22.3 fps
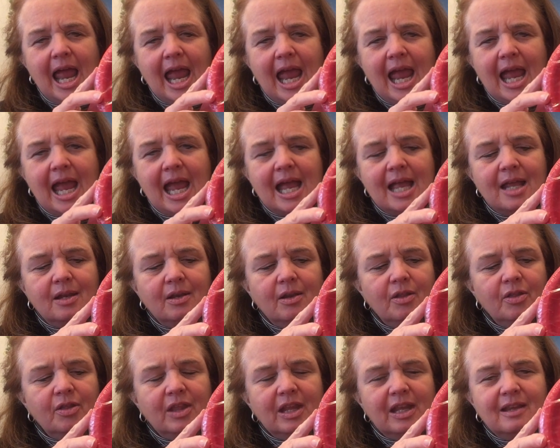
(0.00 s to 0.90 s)
and
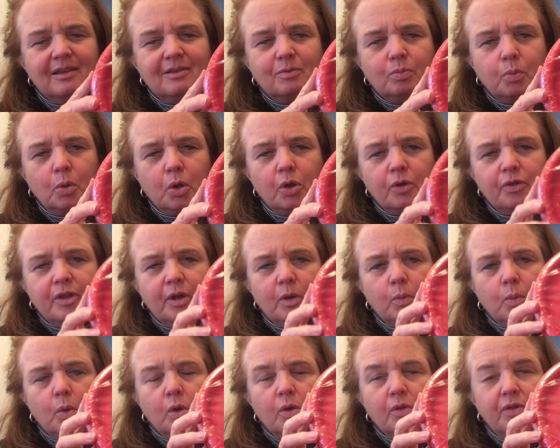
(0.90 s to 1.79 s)
these were
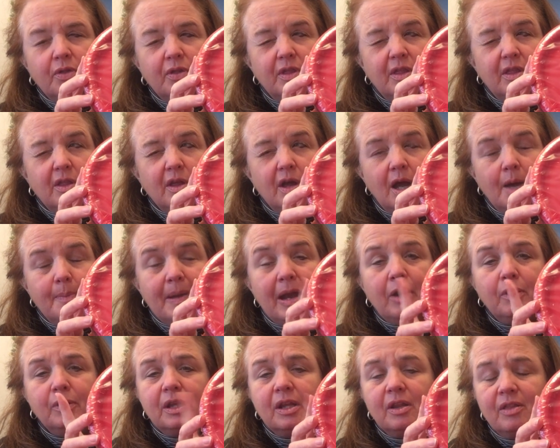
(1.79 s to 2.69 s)
there were
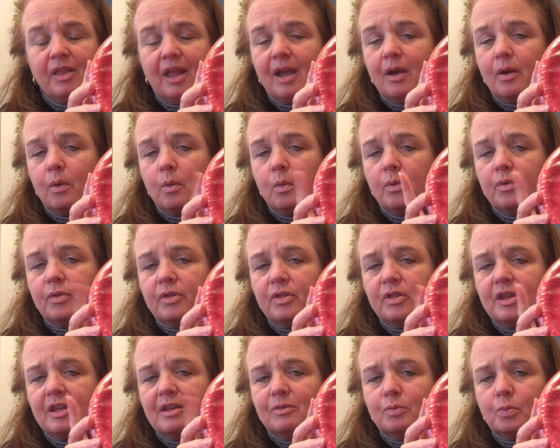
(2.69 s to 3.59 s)
apparently there
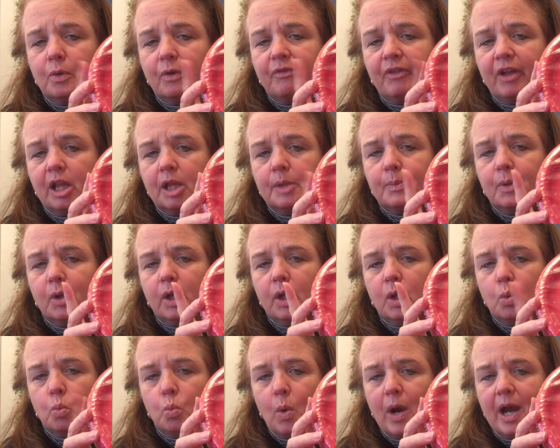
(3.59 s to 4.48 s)
these were available
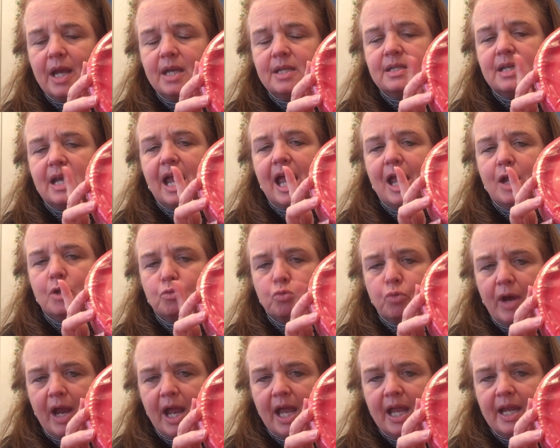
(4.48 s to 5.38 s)
in white and
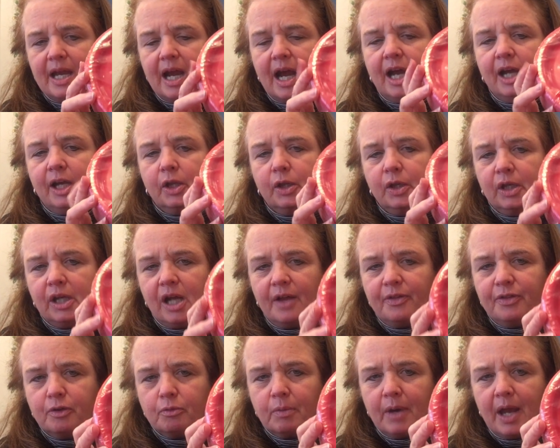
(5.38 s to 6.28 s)
red I only
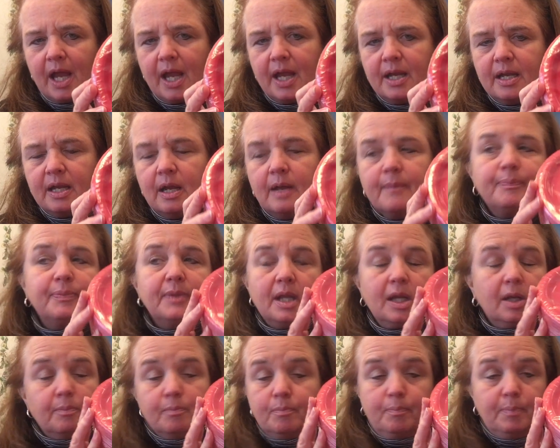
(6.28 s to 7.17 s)
got the red
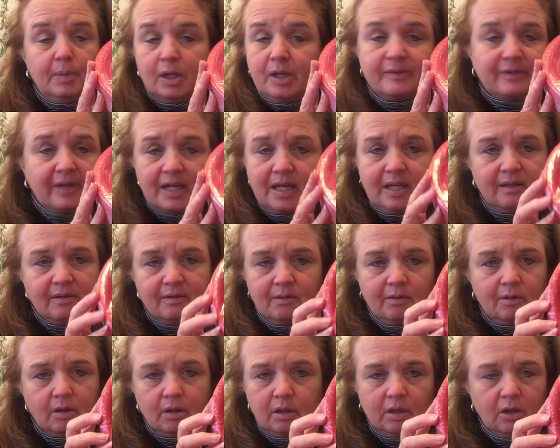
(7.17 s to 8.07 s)
because I didn't
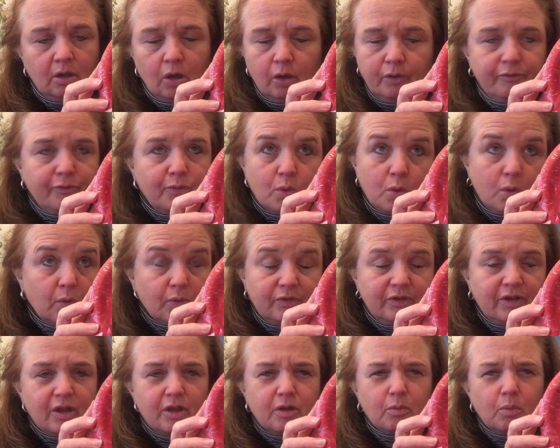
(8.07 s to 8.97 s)
look for or
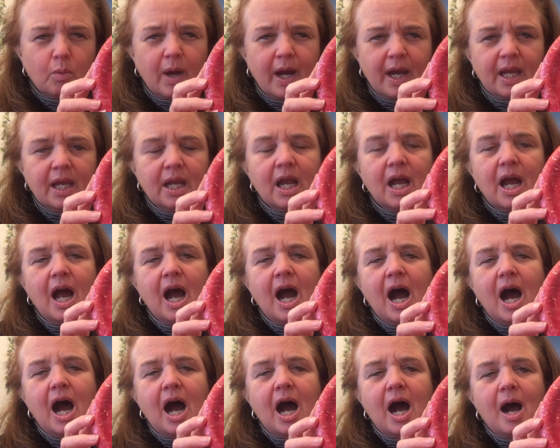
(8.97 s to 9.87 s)
see the white
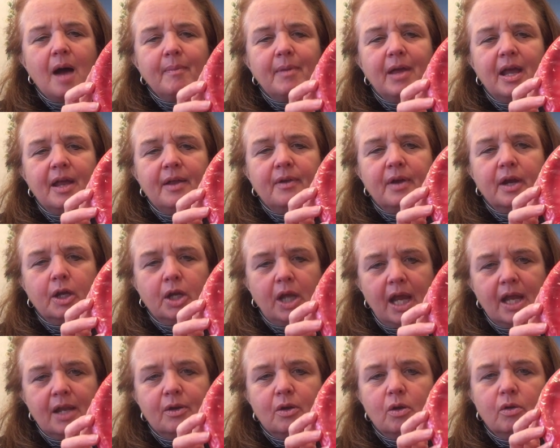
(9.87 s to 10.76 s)
um, and
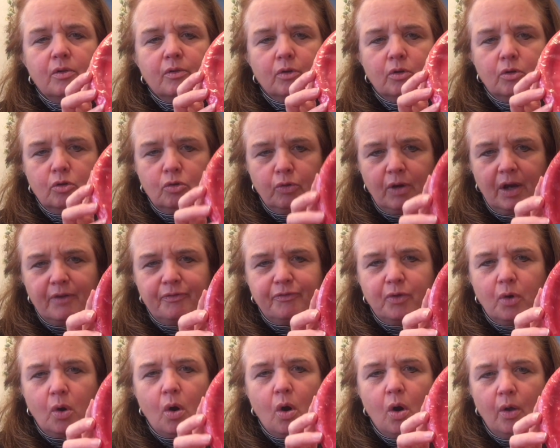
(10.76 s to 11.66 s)
again great
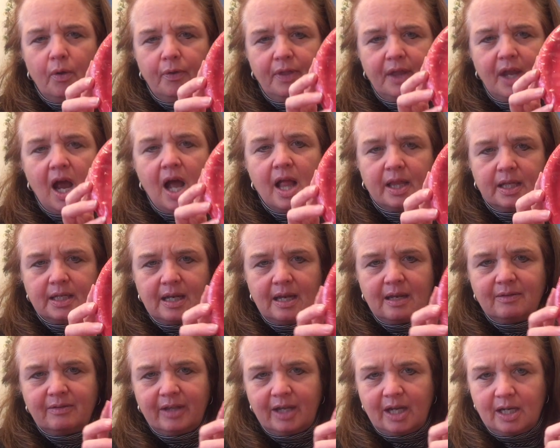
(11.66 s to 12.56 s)
for all the
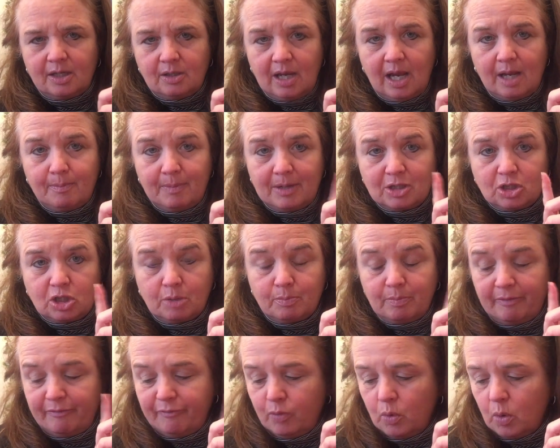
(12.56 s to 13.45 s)
holidays that I had
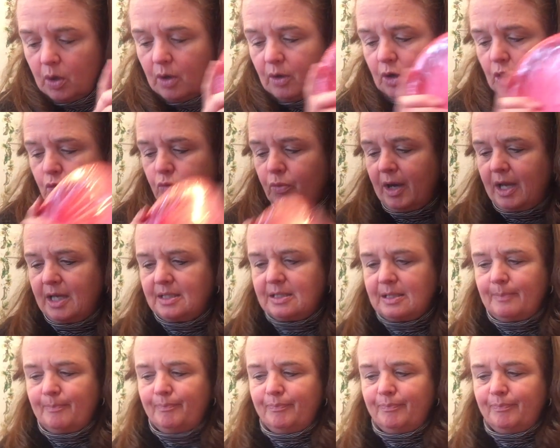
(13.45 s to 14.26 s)
mentioned before great